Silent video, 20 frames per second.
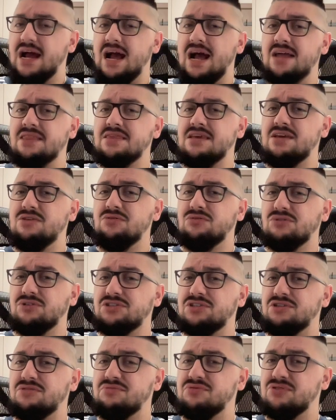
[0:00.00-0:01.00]
and they
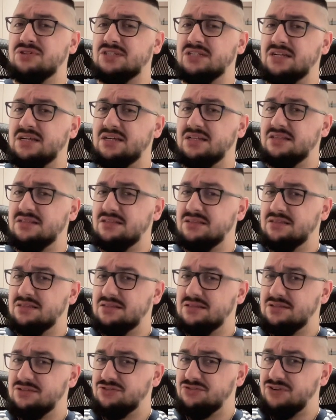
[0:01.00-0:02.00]
also present
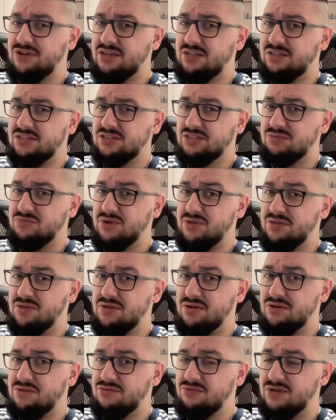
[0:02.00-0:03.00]
traders
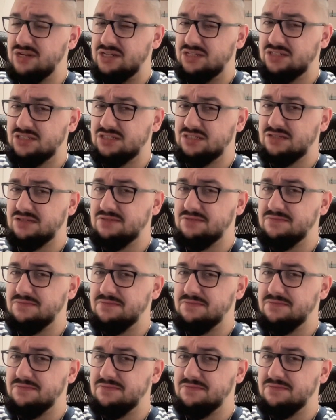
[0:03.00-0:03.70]
with risk.